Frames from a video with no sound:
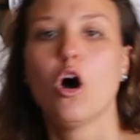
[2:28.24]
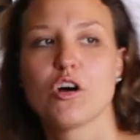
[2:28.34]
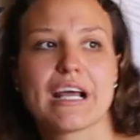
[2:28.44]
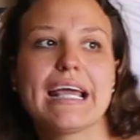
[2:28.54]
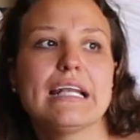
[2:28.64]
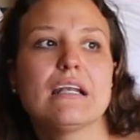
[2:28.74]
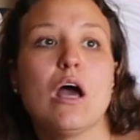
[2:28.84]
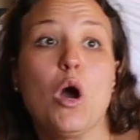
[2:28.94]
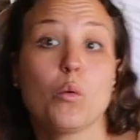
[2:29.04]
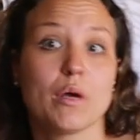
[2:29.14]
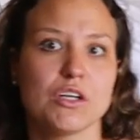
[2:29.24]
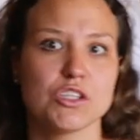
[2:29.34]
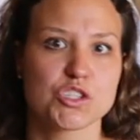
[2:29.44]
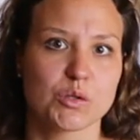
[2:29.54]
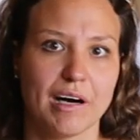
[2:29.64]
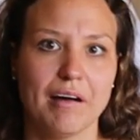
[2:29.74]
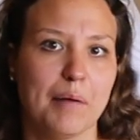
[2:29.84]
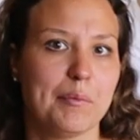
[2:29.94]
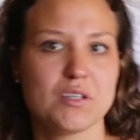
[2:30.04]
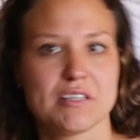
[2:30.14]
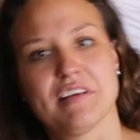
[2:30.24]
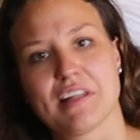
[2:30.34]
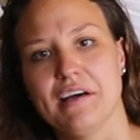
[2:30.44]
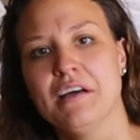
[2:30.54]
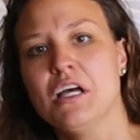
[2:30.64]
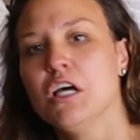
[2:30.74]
or rain, we are not sure about the weather.